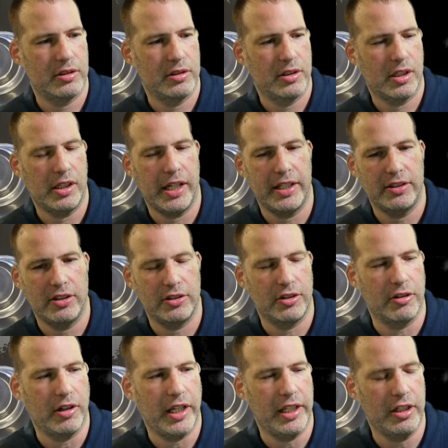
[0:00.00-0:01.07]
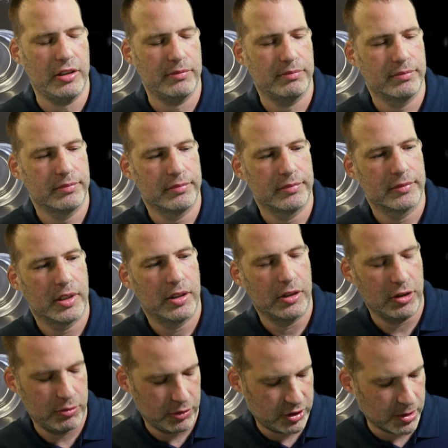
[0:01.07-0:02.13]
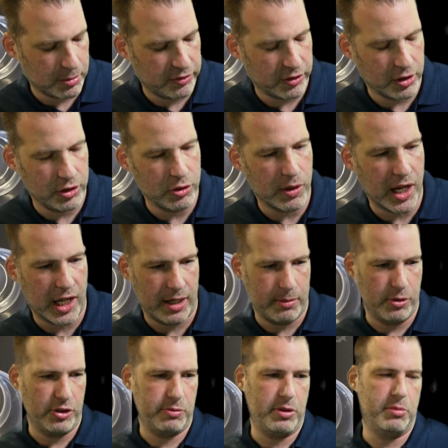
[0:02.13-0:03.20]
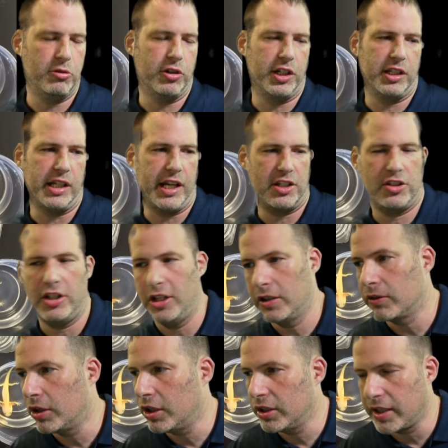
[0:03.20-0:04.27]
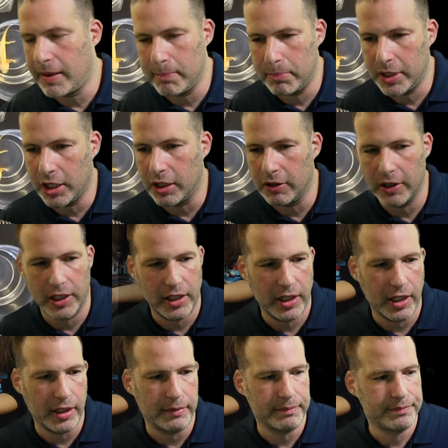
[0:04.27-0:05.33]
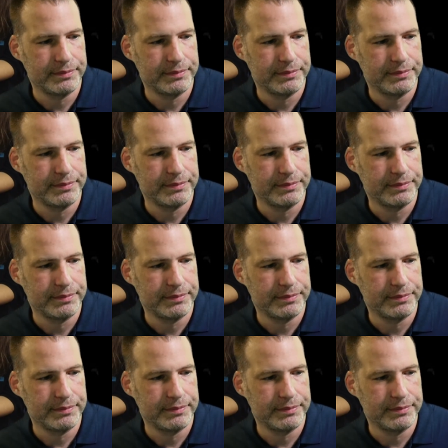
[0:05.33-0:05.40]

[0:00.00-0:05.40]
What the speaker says: the class is great. Oh, those were some of our new animals we brought in last year. They're all a lot bigger right now.